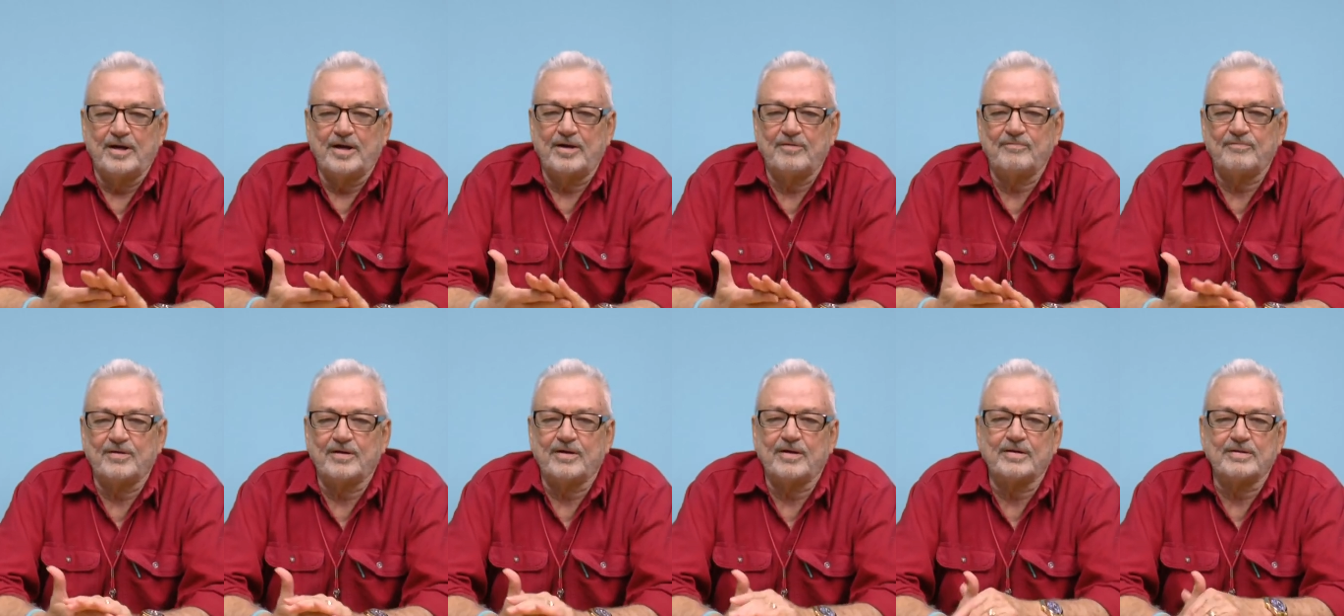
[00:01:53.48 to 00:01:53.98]

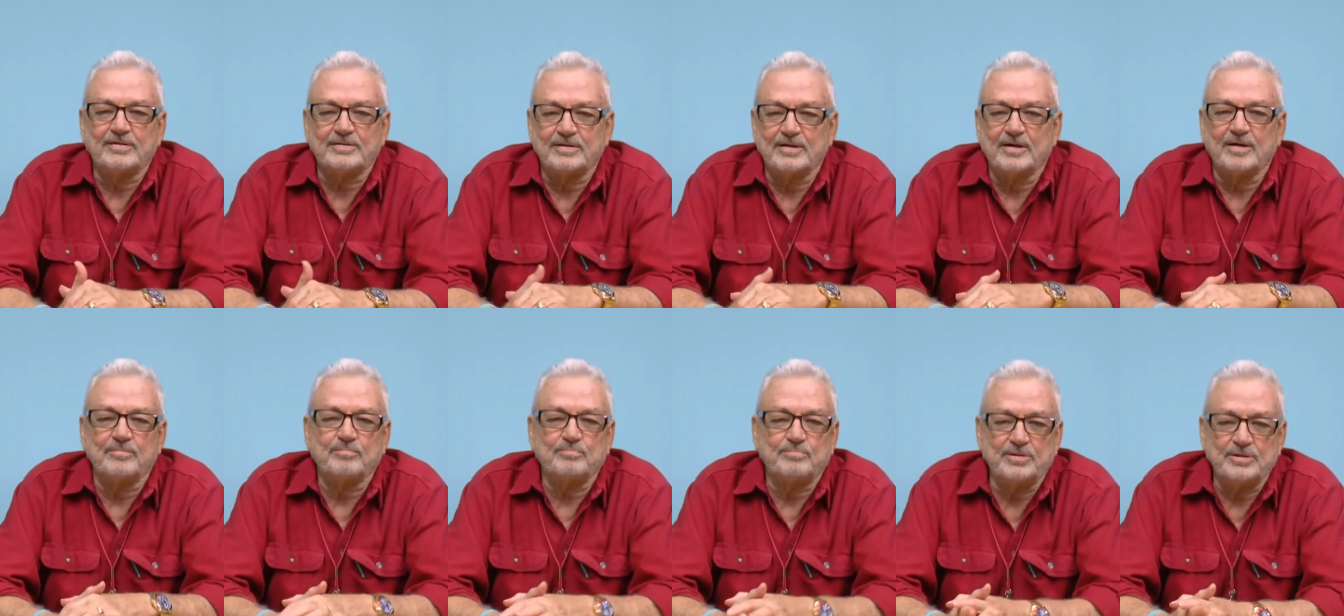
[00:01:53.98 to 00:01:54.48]
if I got
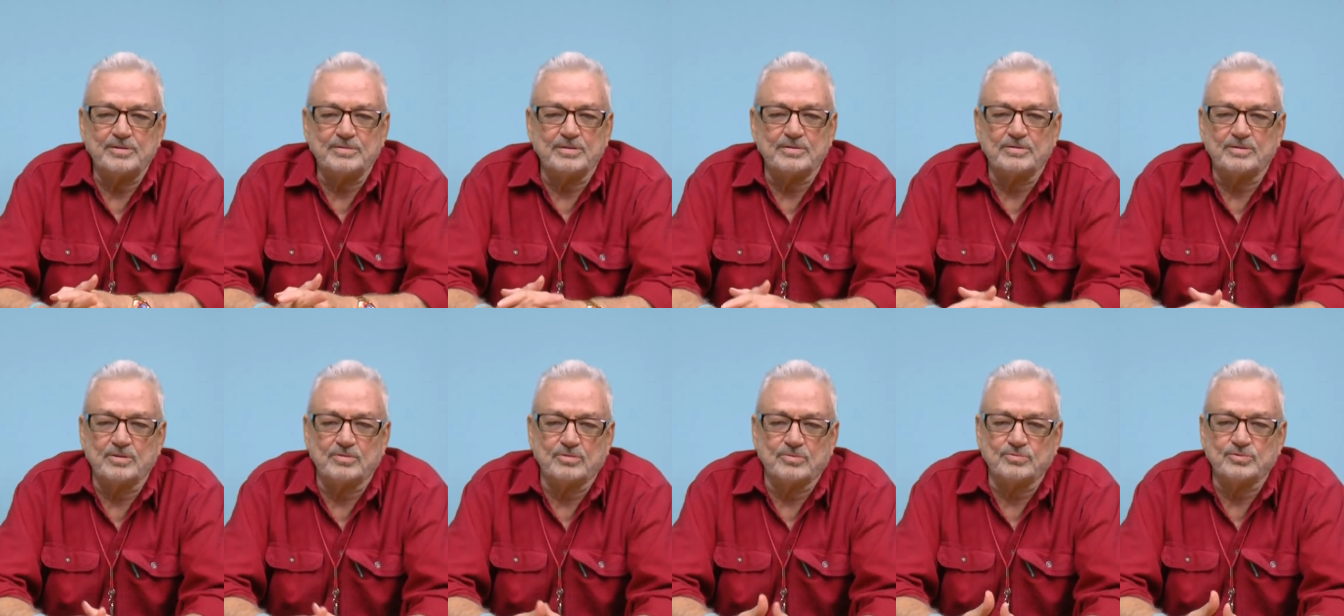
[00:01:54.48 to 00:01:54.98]
time a piece
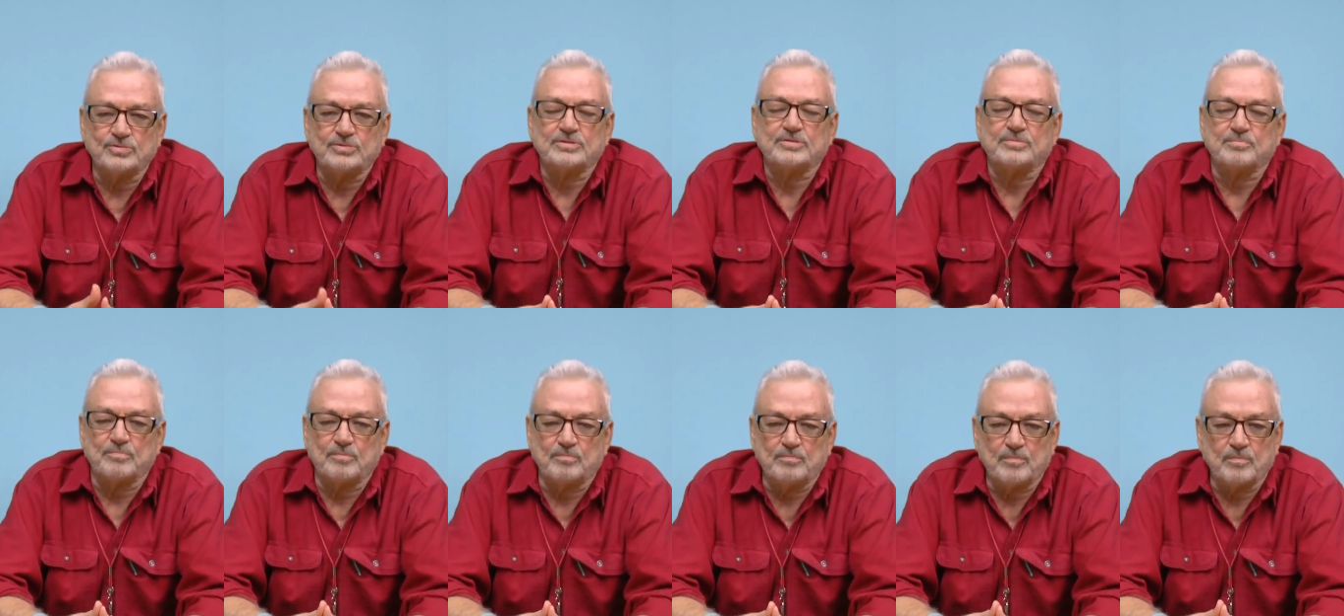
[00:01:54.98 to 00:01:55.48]
of toast
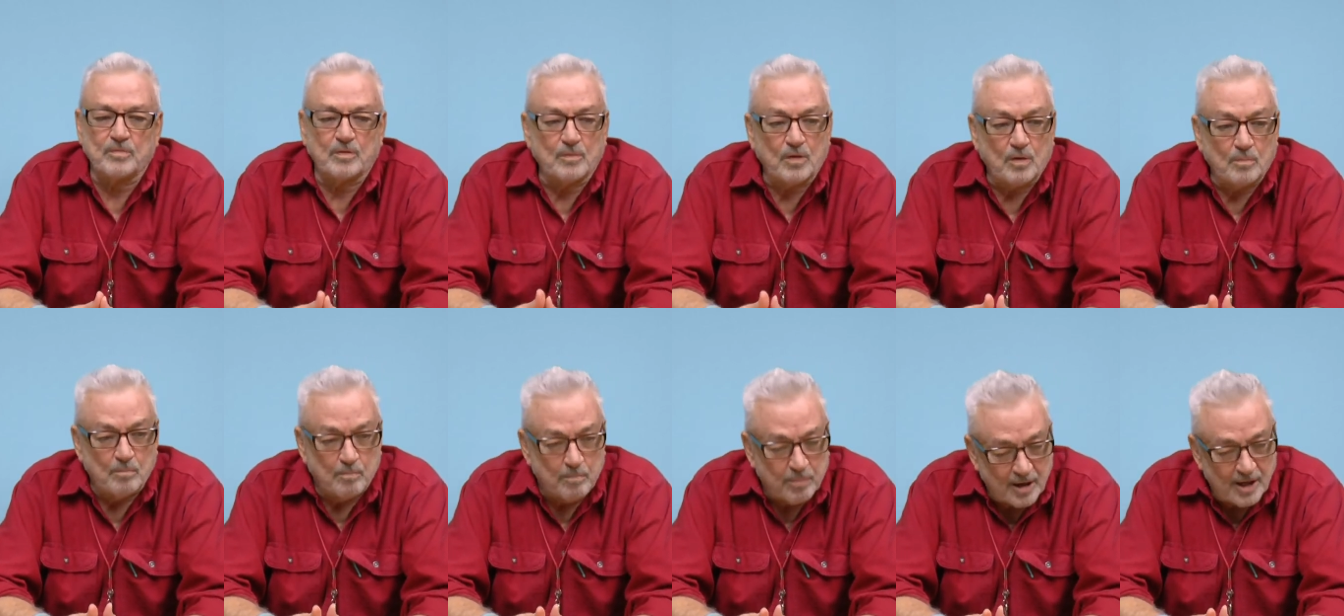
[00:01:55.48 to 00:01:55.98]
some
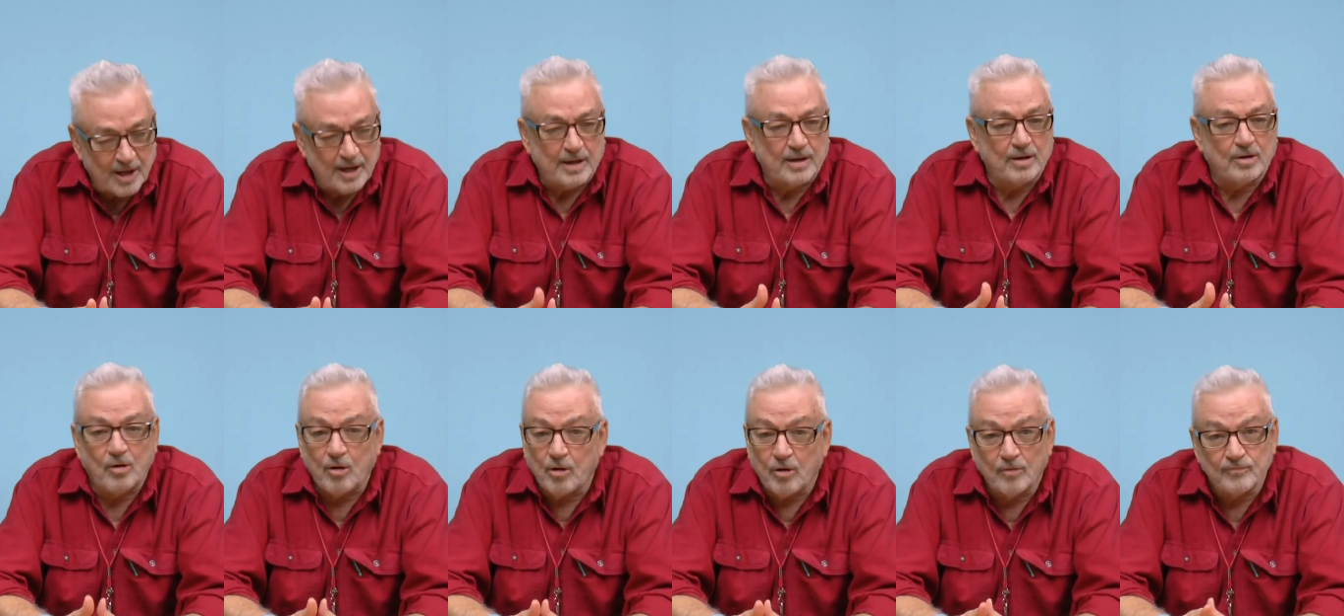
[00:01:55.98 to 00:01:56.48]

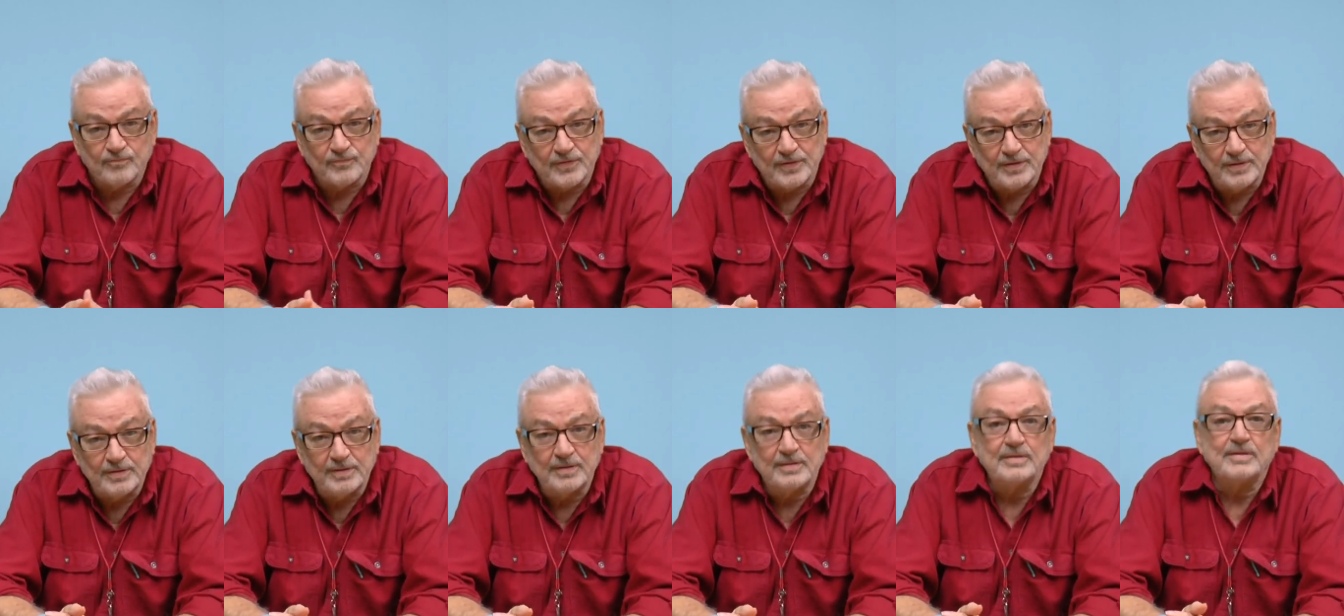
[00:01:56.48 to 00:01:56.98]
black
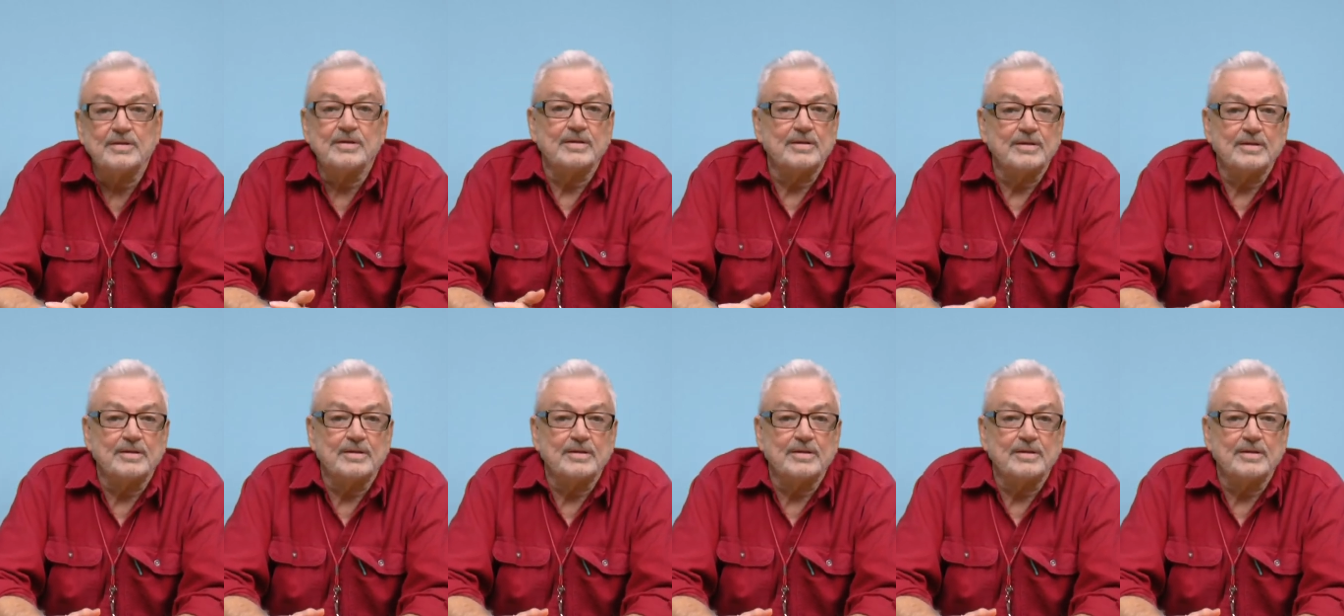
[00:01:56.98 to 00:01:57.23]
coffee